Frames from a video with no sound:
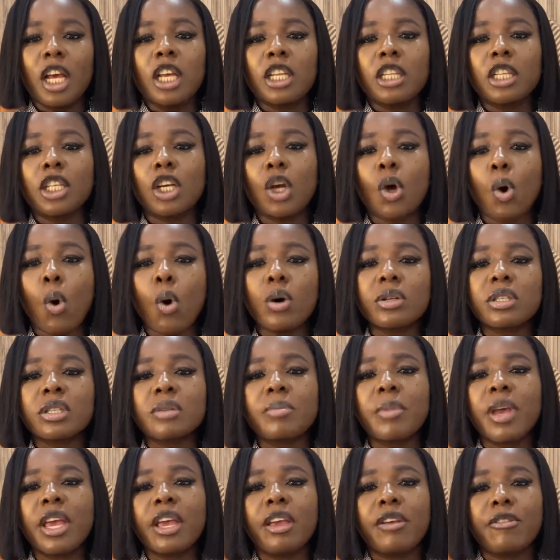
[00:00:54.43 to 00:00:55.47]
the court
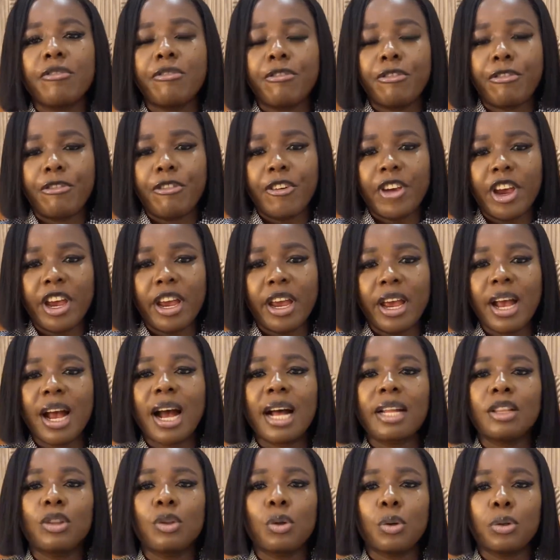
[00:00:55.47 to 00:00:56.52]
may infer
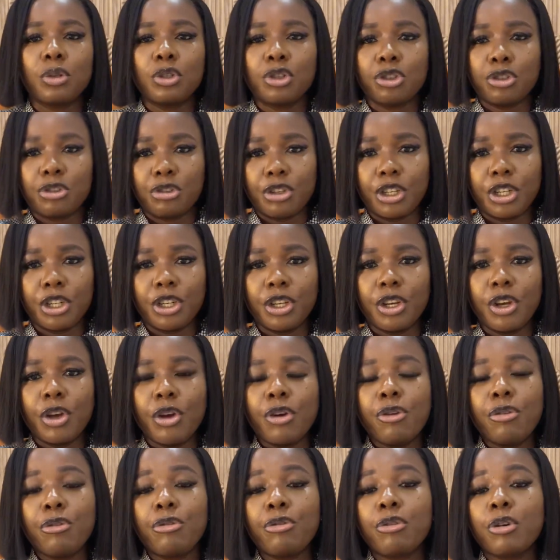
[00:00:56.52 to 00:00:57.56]
adultery
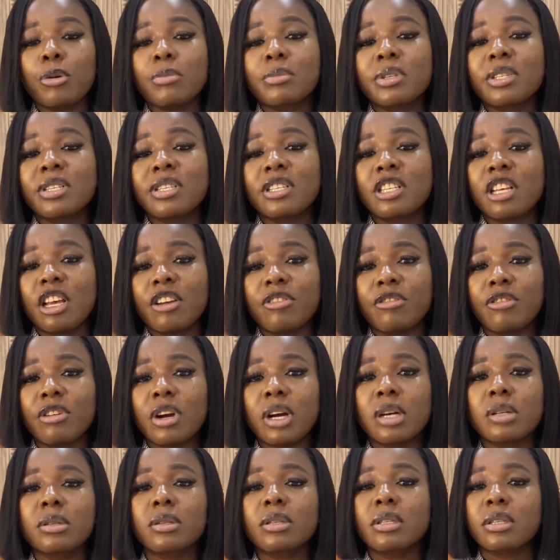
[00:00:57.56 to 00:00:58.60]
from
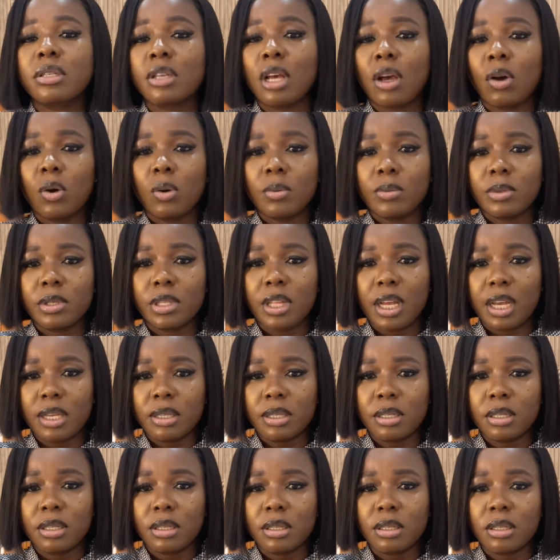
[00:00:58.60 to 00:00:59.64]
several
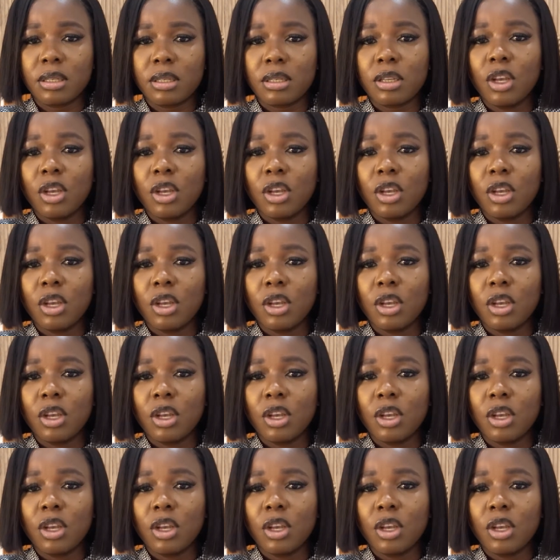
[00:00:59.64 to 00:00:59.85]
circumstances,